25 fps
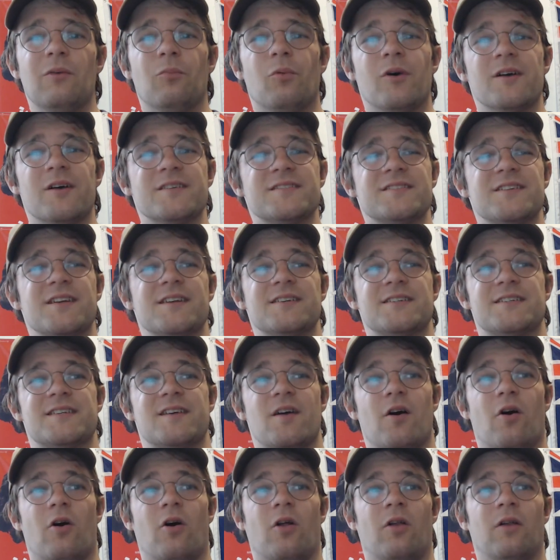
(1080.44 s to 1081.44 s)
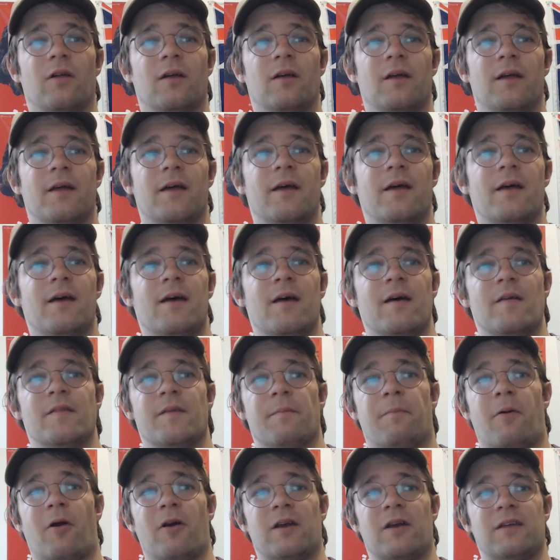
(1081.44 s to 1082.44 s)
wasn't until the
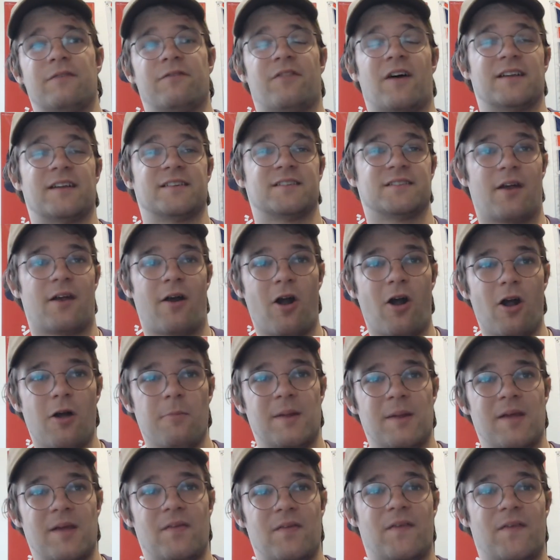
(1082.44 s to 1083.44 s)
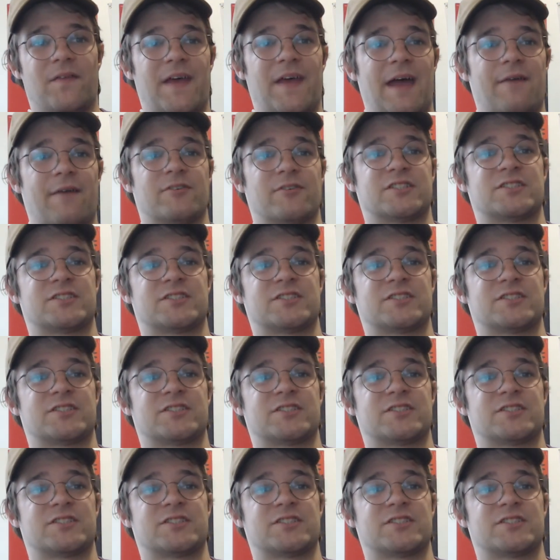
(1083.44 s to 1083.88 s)
party finds the hermit that they have a